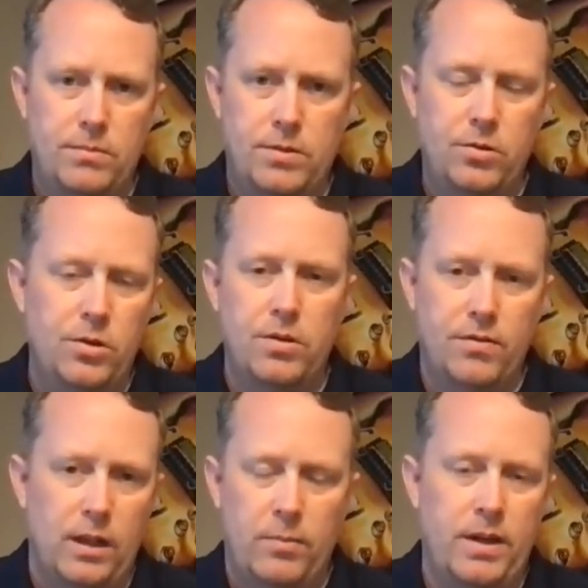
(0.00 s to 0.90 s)
do new
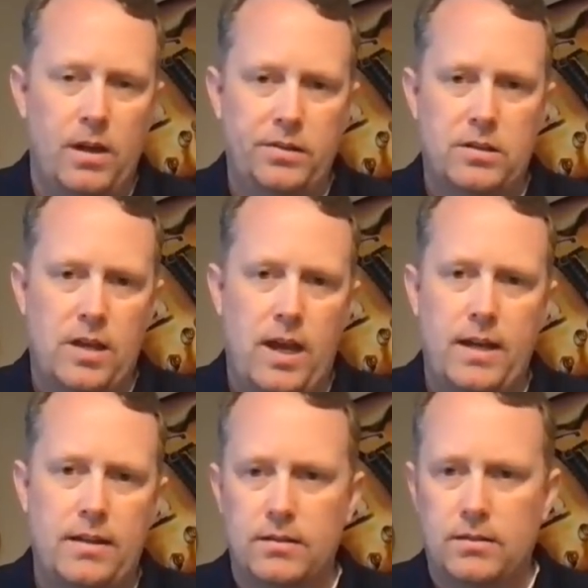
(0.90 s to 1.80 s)
development on the
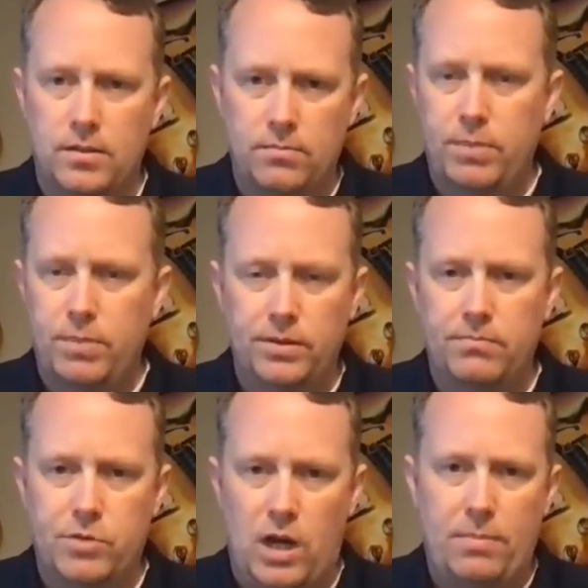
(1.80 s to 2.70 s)
site and to build a
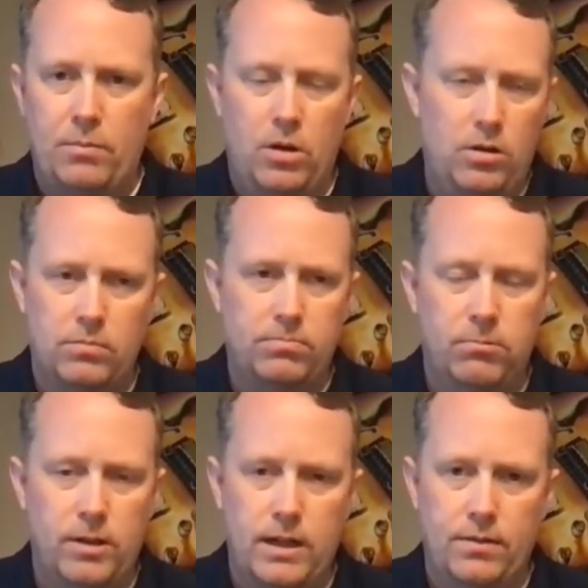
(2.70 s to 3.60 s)
shopping mall or
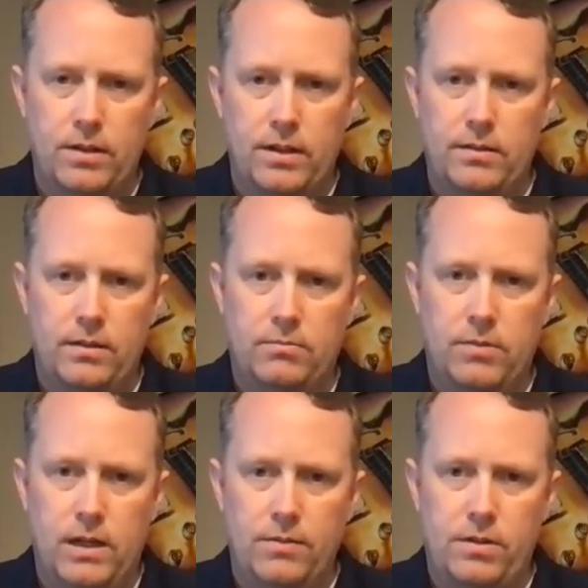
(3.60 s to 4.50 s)
whatever it is, you know,
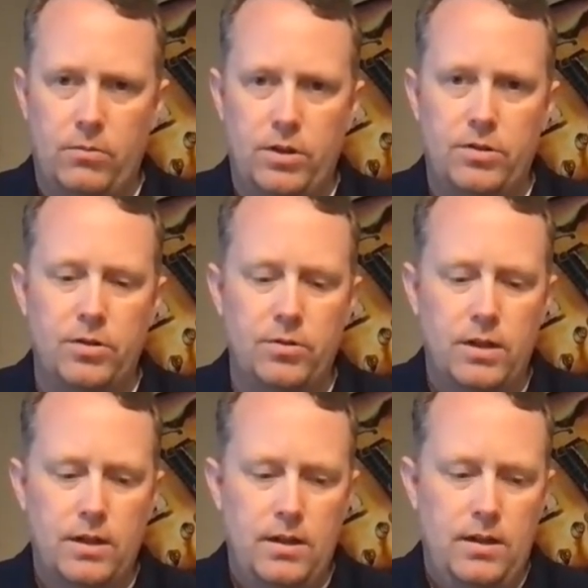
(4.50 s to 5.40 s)
whatever it is they want to do,
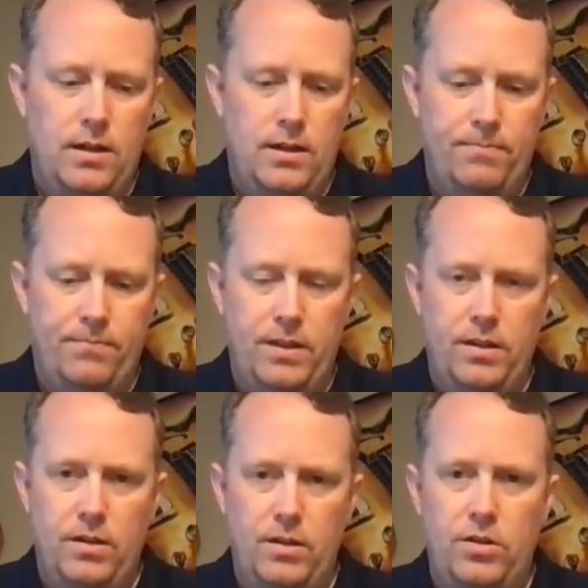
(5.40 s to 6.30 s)

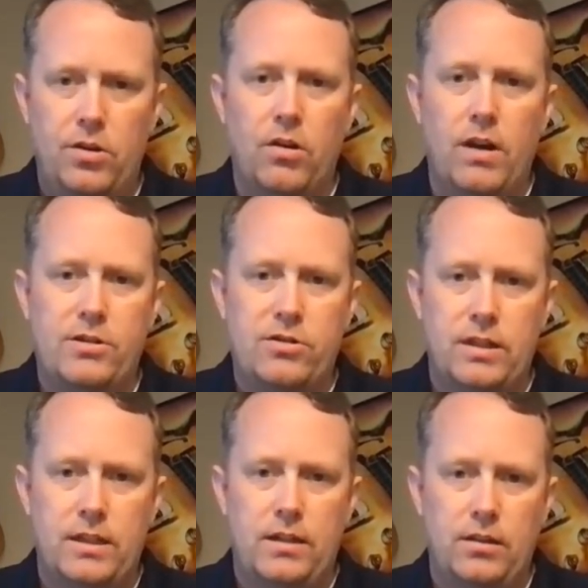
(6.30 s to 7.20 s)
you're
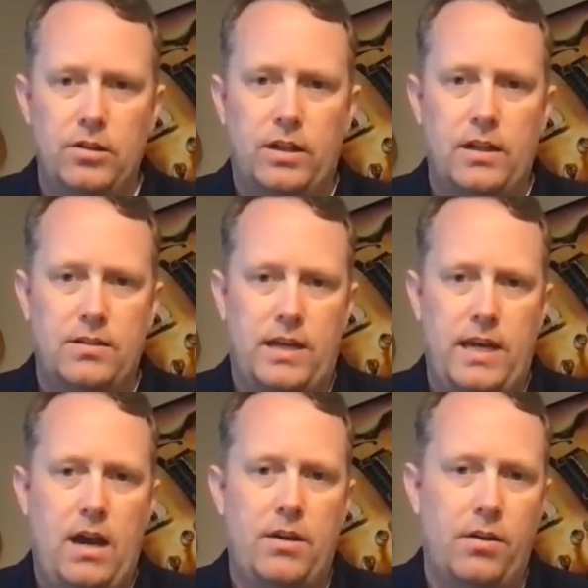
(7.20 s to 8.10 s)
actually looking to
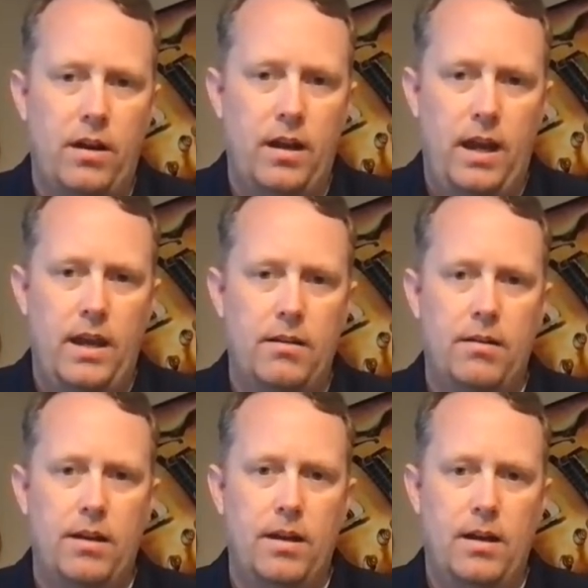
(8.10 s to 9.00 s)
counter it
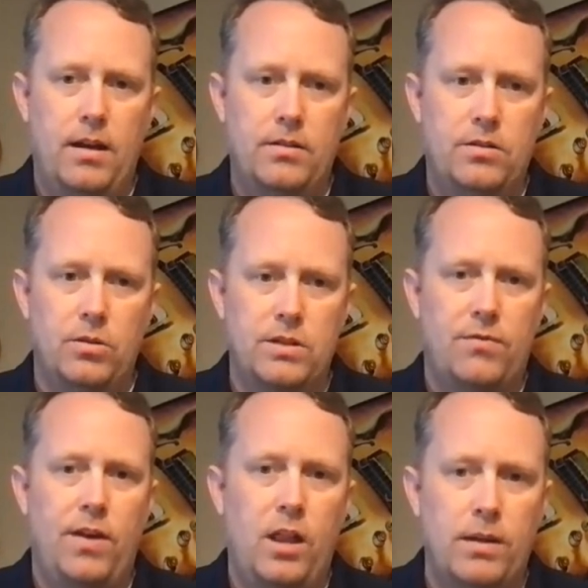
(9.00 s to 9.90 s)
and do a
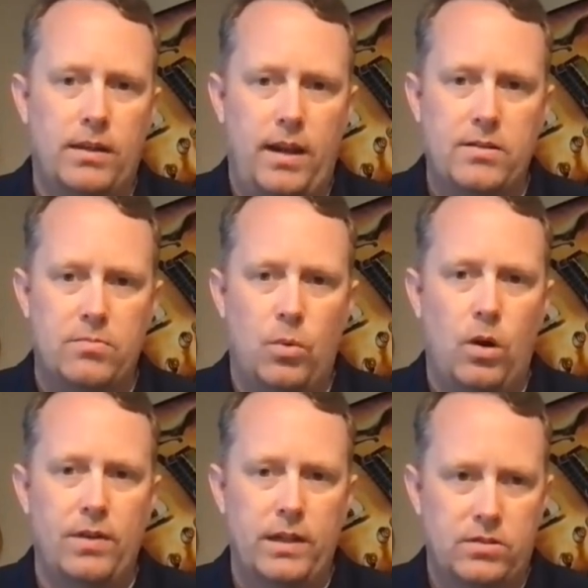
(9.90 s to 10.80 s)
development that has
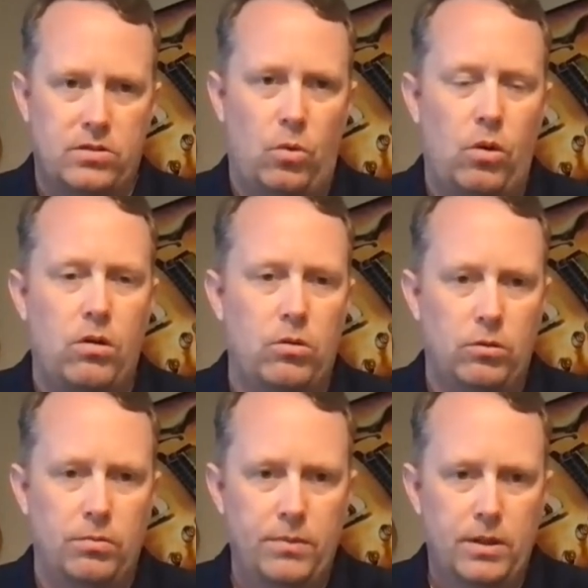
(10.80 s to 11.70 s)
more of a
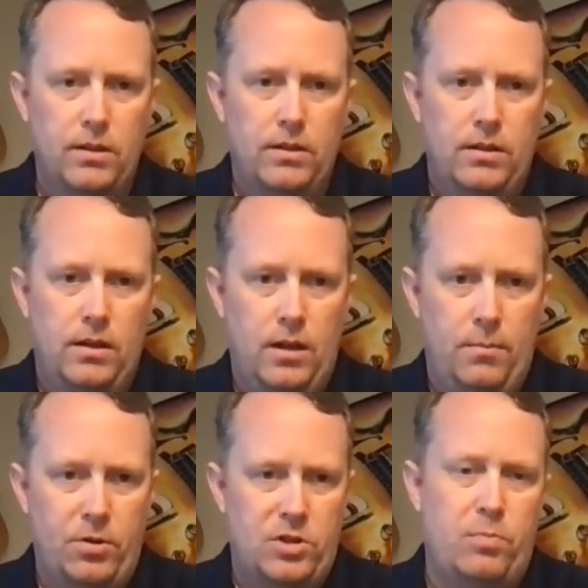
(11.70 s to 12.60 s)
historical
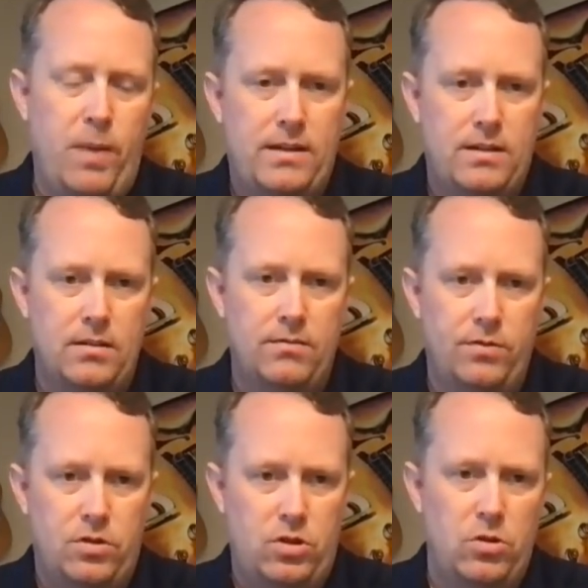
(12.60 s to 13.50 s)
perspective
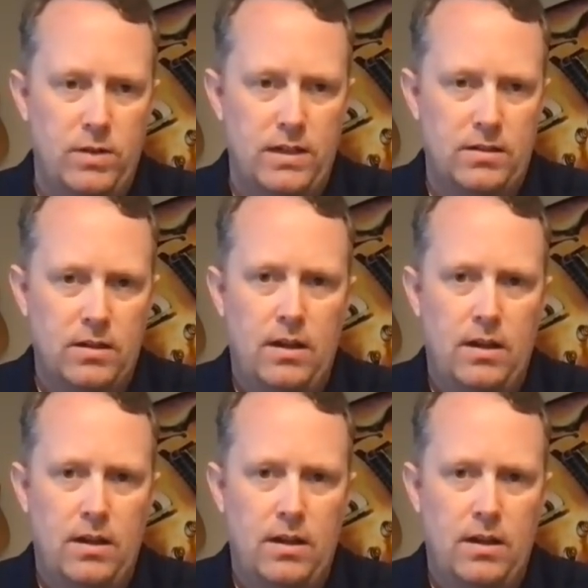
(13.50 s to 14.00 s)
to it.